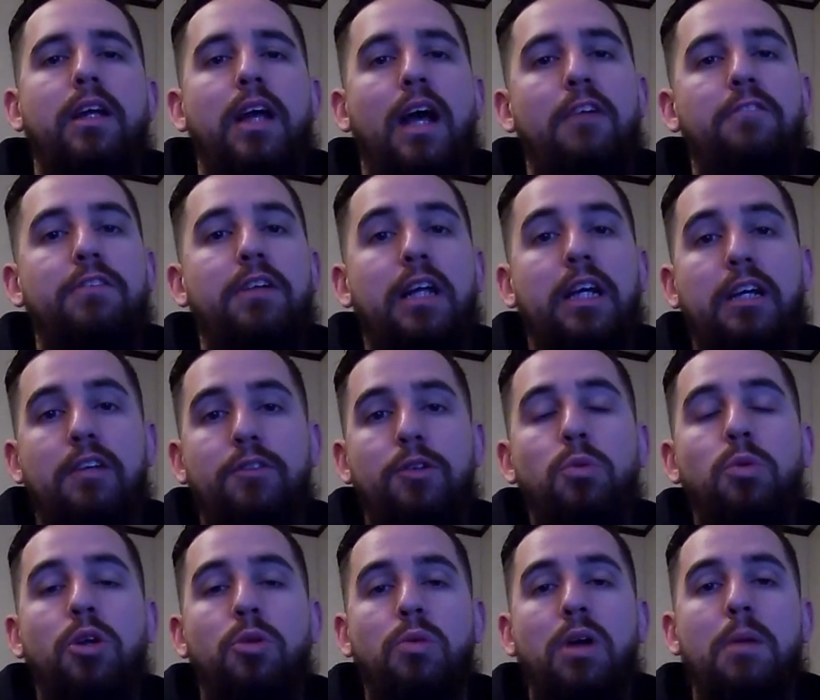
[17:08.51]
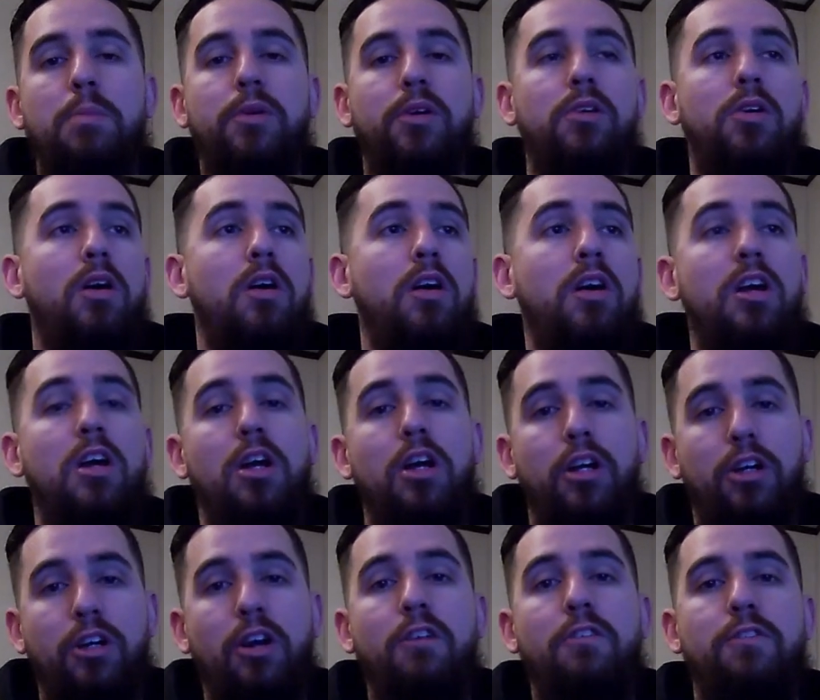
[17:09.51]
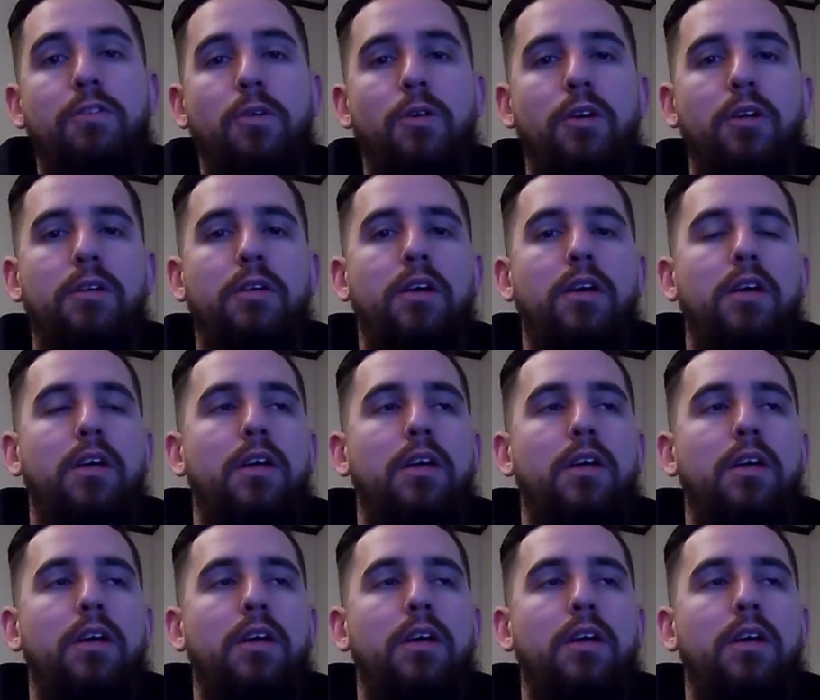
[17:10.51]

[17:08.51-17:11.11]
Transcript: I feel like if you want to wrap your car, go for it.